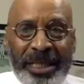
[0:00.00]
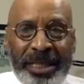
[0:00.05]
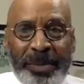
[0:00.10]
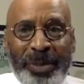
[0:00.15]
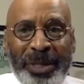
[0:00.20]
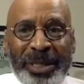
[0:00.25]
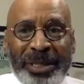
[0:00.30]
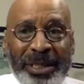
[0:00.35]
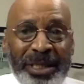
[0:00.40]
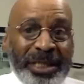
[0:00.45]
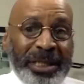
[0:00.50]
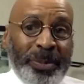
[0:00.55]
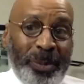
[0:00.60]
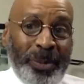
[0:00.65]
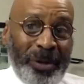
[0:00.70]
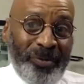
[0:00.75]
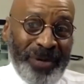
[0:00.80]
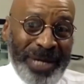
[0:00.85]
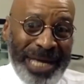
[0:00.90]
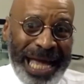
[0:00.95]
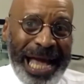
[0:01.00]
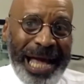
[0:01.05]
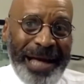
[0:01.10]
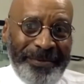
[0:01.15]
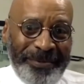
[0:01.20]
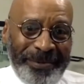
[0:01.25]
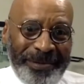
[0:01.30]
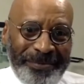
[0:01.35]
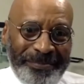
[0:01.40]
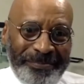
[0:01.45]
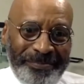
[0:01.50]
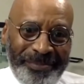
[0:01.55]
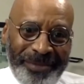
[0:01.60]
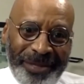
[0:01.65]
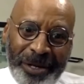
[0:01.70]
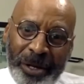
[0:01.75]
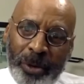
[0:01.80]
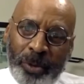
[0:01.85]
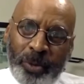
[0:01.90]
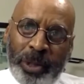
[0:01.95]
business, but we haven't.
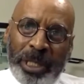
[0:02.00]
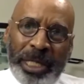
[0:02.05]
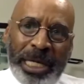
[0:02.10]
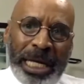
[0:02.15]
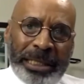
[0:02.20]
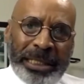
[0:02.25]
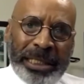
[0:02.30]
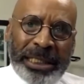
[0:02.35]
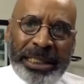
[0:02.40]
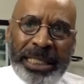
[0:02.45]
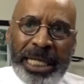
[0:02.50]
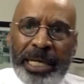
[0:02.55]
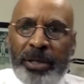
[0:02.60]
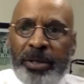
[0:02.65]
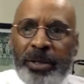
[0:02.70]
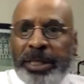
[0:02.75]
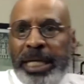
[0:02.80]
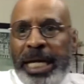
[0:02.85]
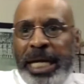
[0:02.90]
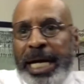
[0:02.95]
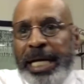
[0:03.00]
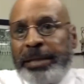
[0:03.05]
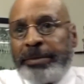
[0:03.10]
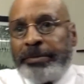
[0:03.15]
What do you have to say on that?